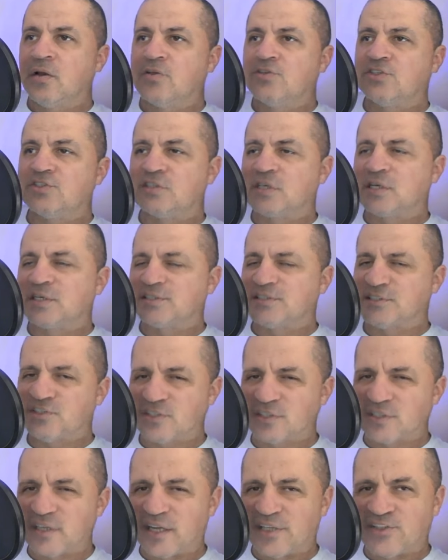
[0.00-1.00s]
just because it's
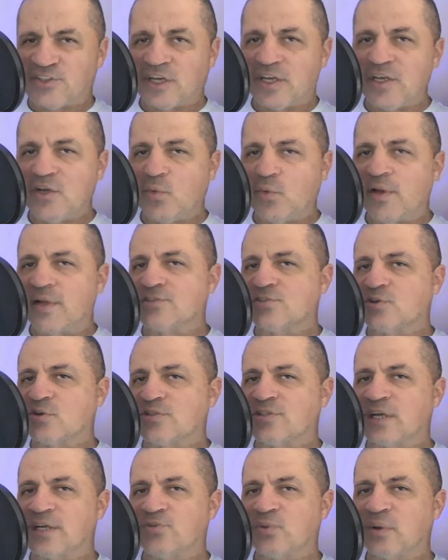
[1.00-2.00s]
just not genuine, and so
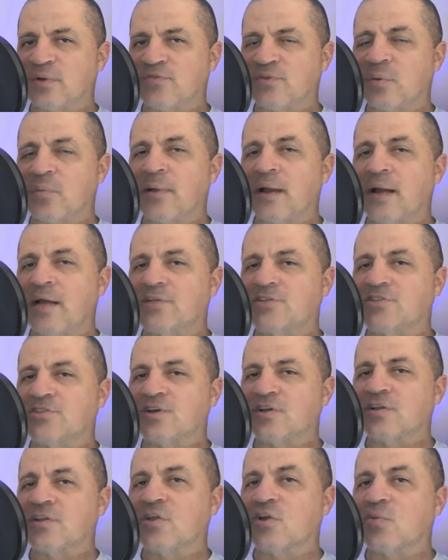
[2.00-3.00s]
it takes away from the match
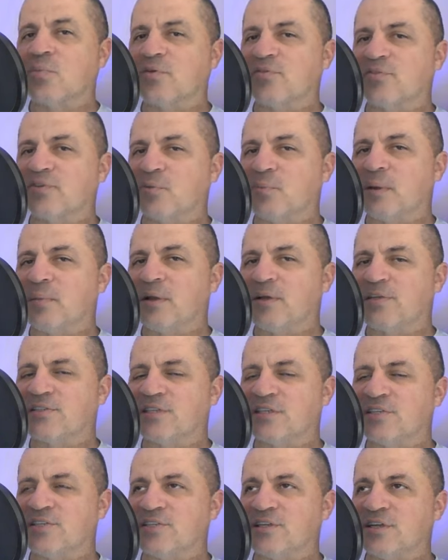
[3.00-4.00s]
a little bit for me because
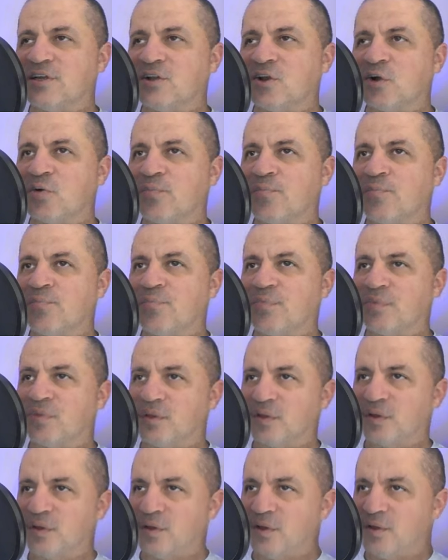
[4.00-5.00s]
he's you know
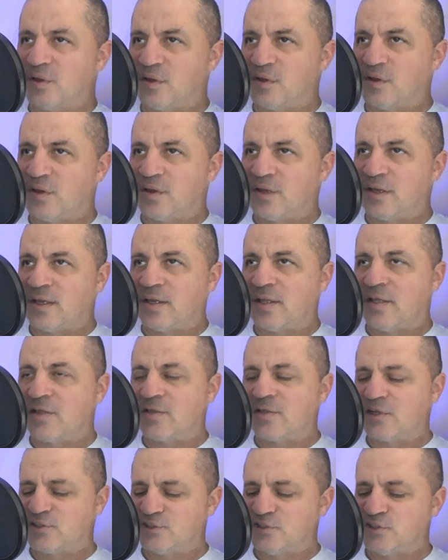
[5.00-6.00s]
Eh,
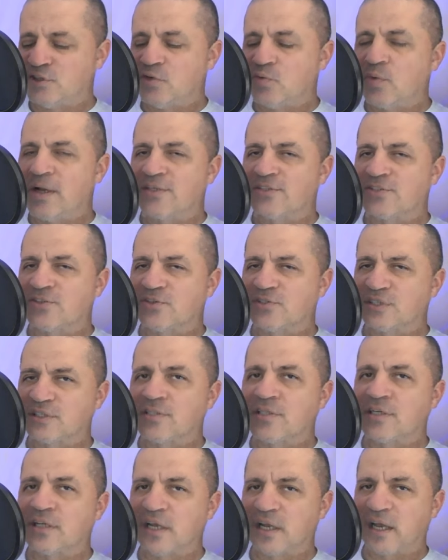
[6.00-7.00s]
there's two wrestlers in
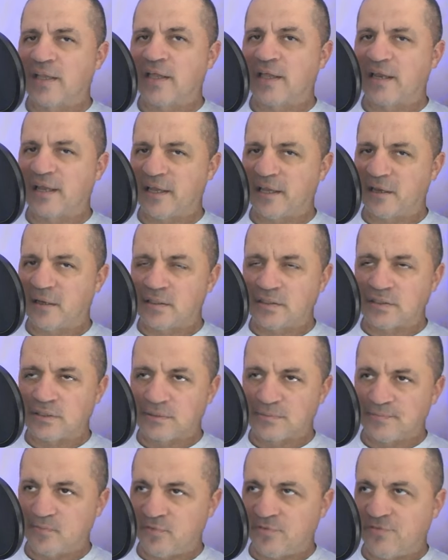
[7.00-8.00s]
TNA that he
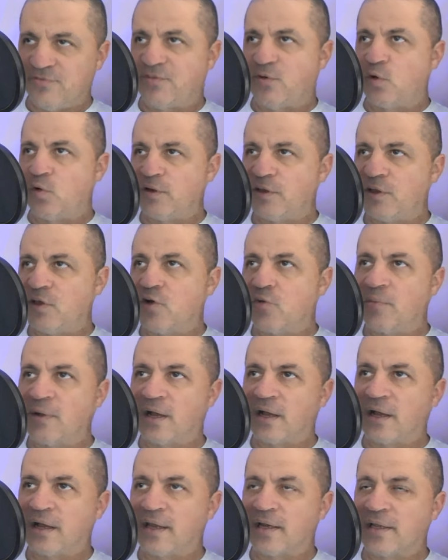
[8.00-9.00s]
is full heel
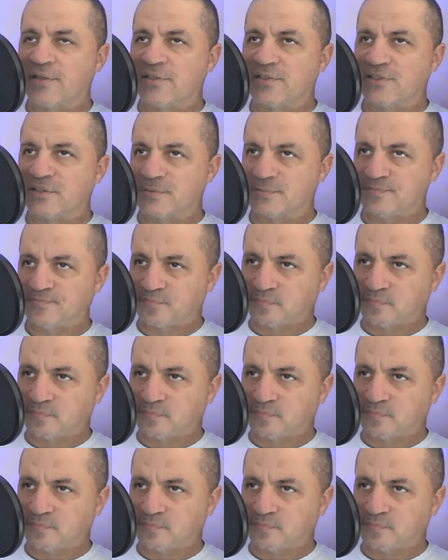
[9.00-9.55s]
behind. It's